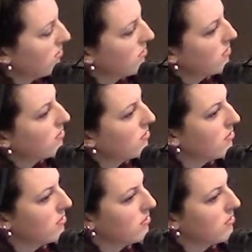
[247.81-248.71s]

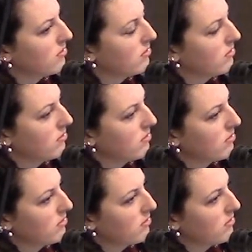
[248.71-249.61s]

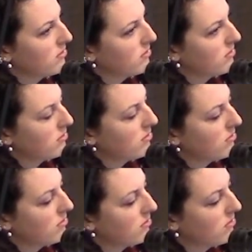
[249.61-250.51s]

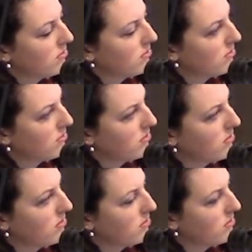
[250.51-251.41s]

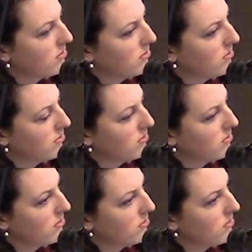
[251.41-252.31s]

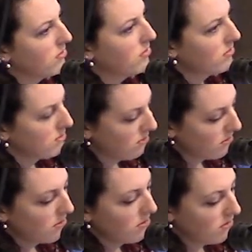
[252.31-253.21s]

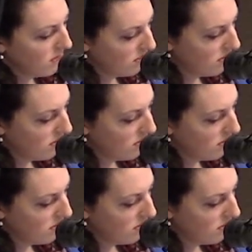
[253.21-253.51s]
(not speaking)